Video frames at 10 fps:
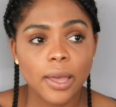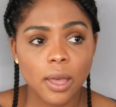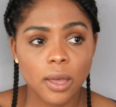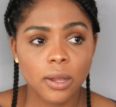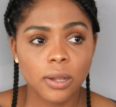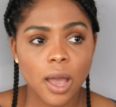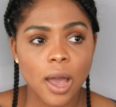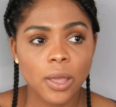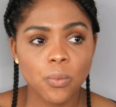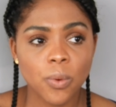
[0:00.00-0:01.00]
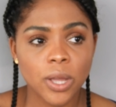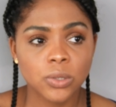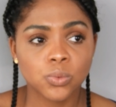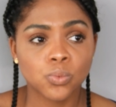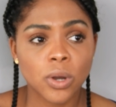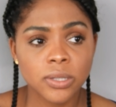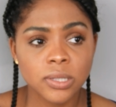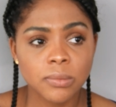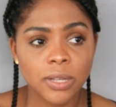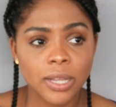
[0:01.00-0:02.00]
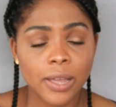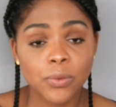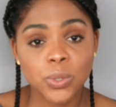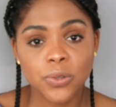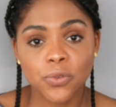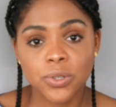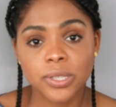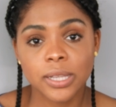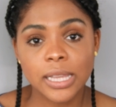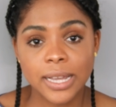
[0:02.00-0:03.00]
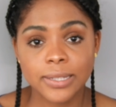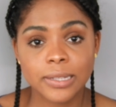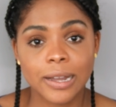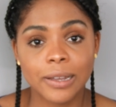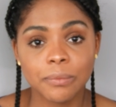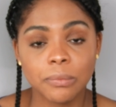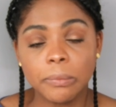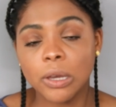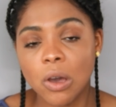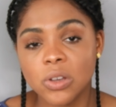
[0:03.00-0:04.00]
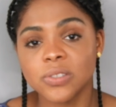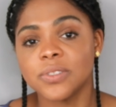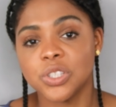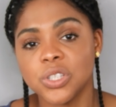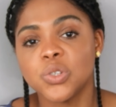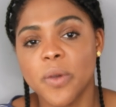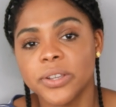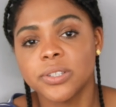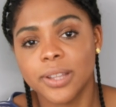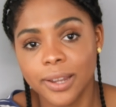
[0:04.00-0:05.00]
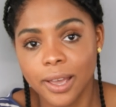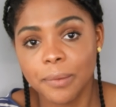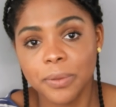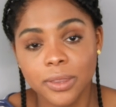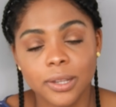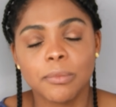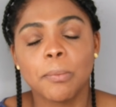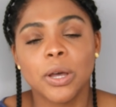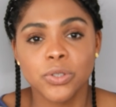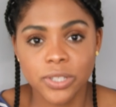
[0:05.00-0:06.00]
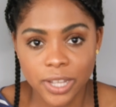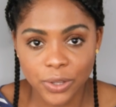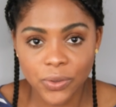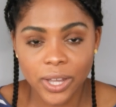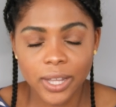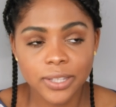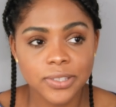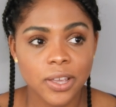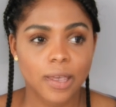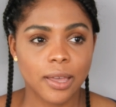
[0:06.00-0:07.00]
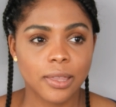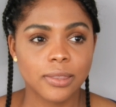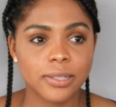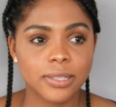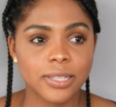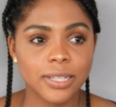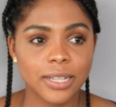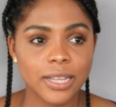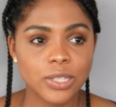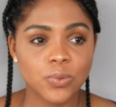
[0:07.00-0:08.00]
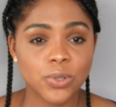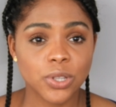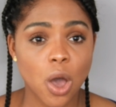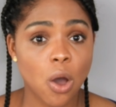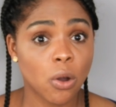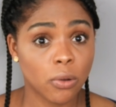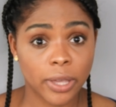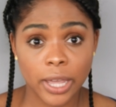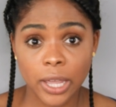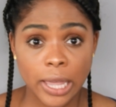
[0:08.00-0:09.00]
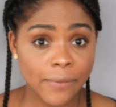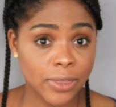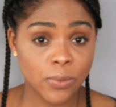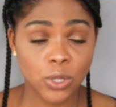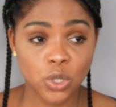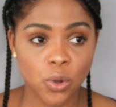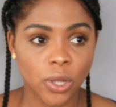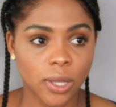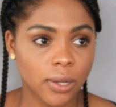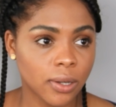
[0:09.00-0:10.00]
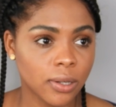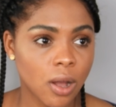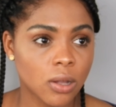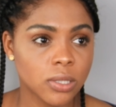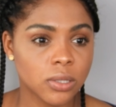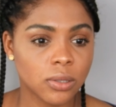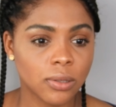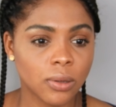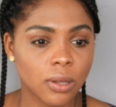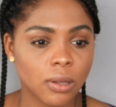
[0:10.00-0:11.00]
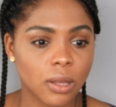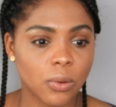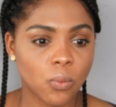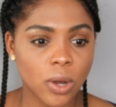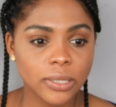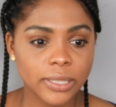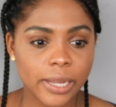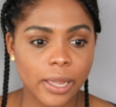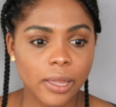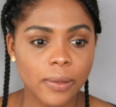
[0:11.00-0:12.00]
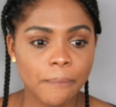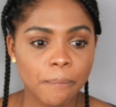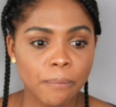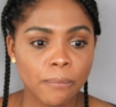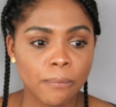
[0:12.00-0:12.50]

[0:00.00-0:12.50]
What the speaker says: And I went once in my life, it was the first and the last time because of the situation that happened that I'm about to tell you guys. And C class was okay, everything was going good until one day